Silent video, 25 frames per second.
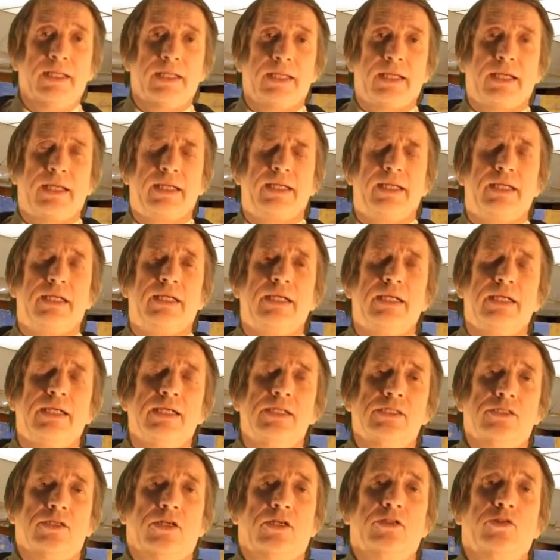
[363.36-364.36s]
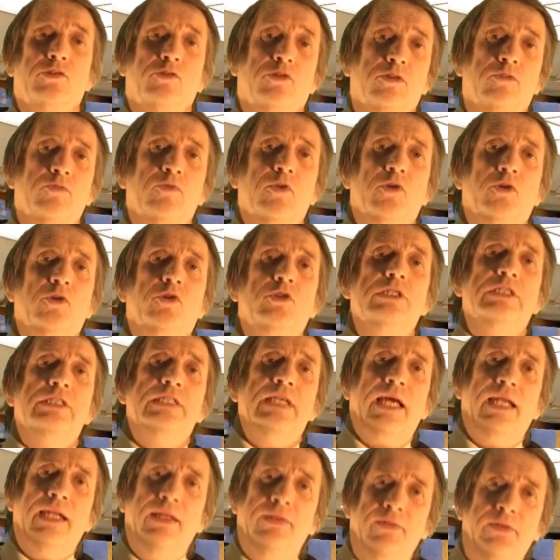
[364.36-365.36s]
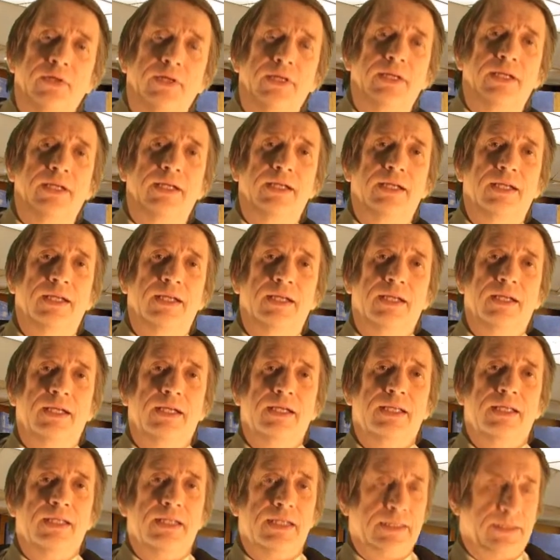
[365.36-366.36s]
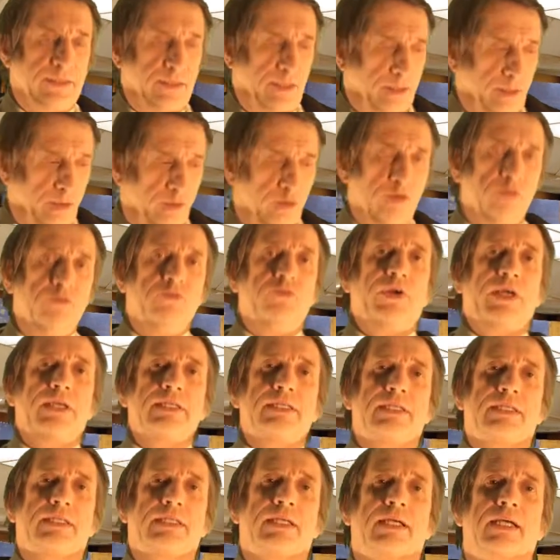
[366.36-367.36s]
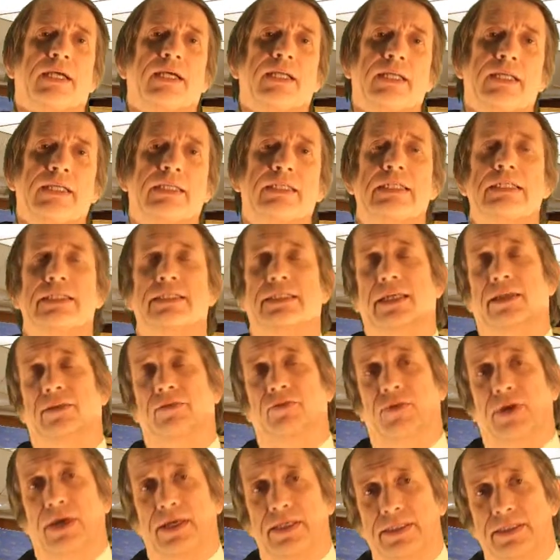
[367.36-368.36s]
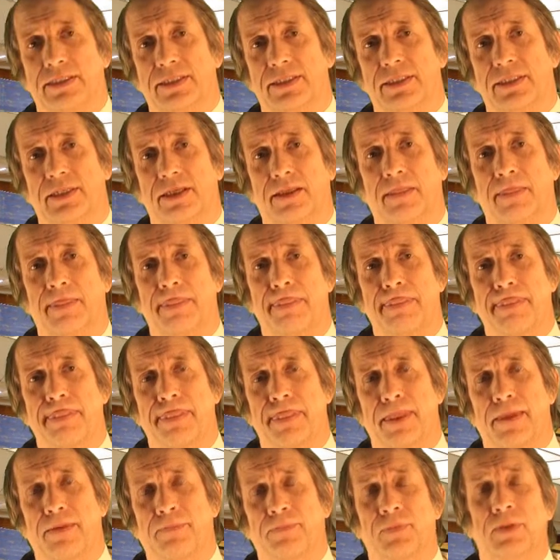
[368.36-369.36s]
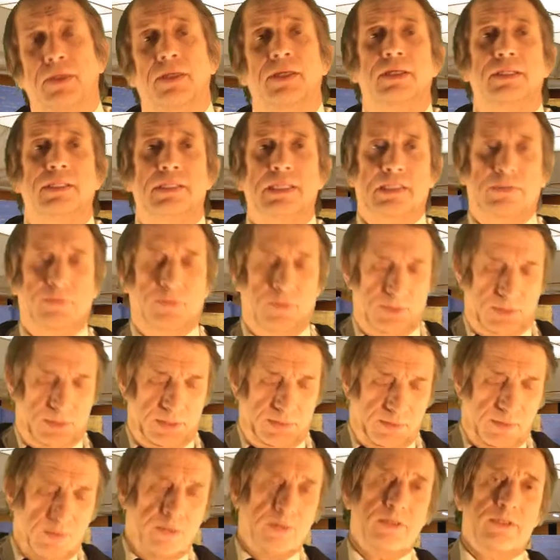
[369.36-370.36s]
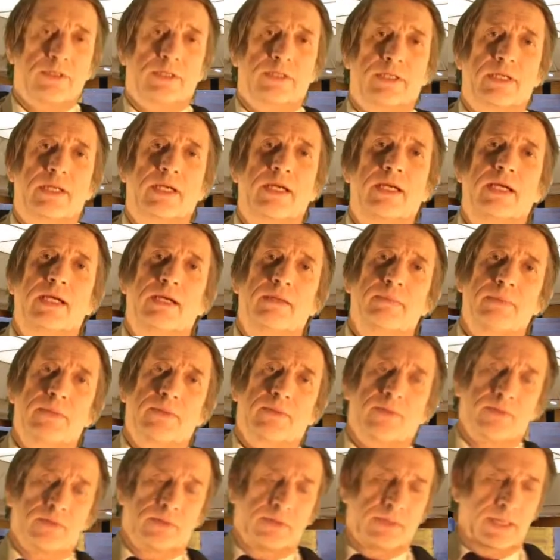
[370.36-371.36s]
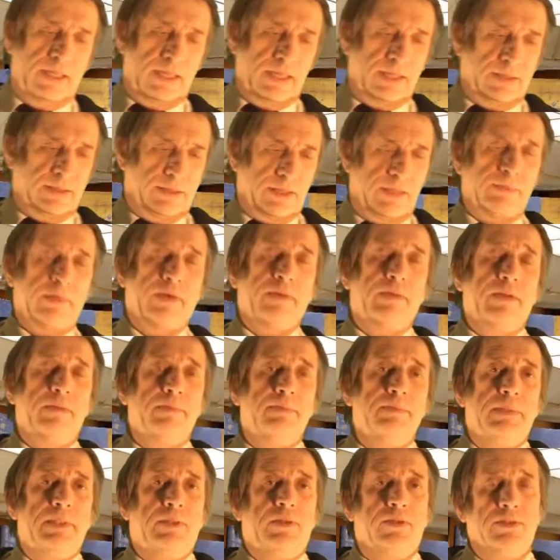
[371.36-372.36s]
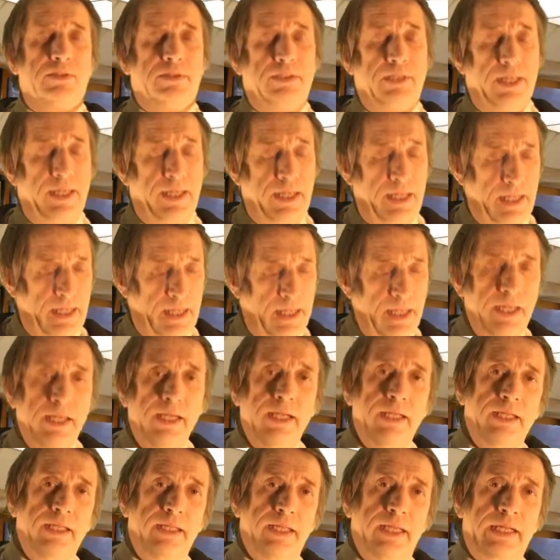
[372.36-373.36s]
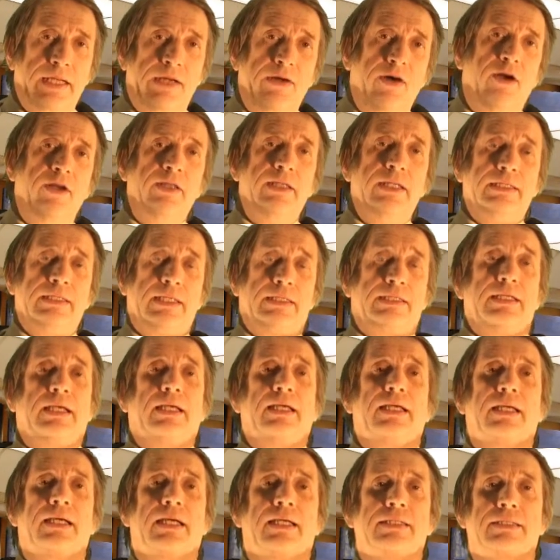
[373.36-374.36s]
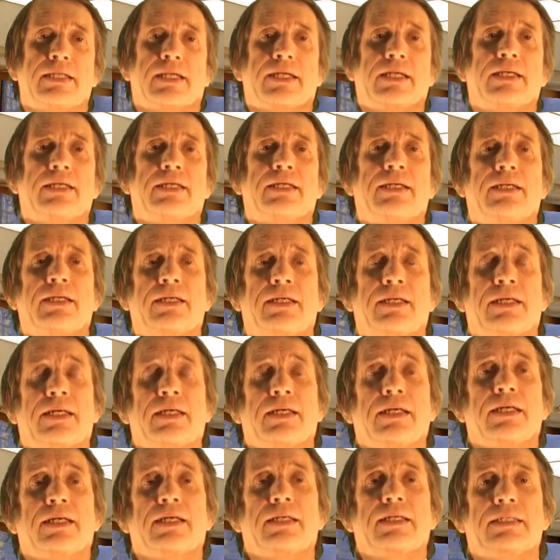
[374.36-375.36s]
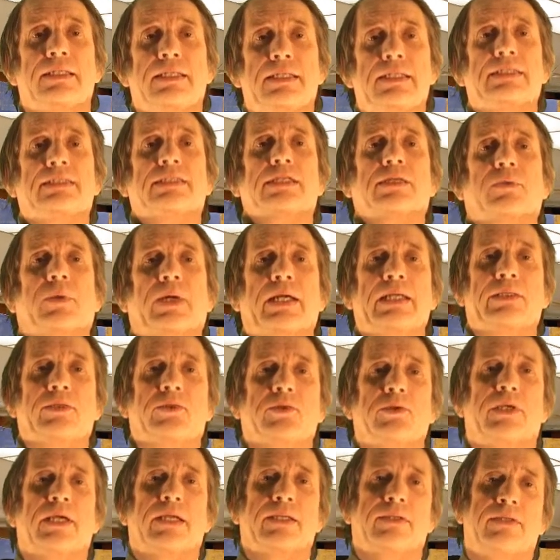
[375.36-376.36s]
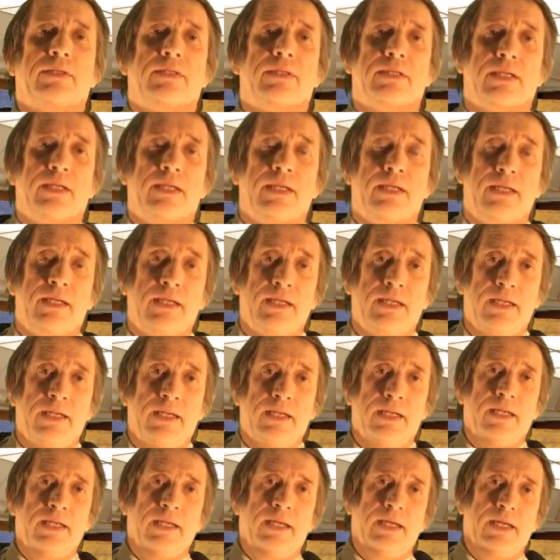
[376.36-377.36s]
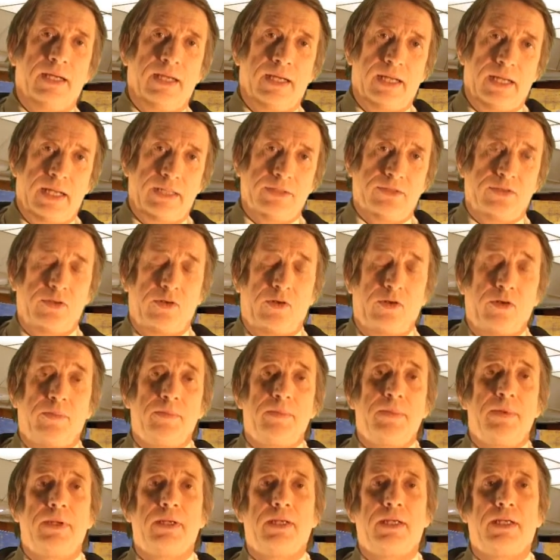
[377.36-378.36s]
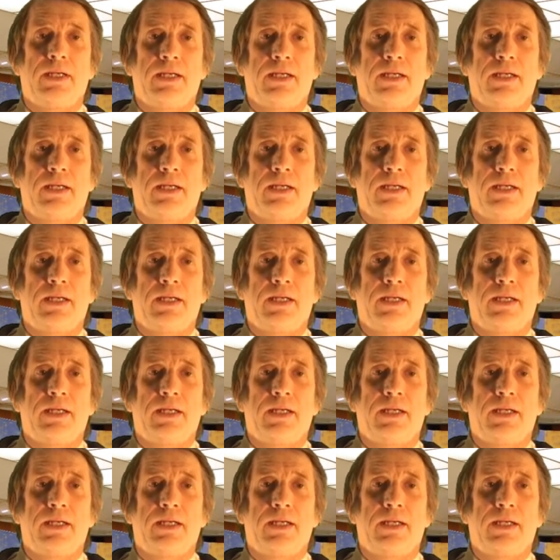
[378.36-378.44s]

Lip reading: they started to convert to Christianity. They started to confess the Christian faith. This was, of course, because some of them, because they regarded it as a easier way to get asylum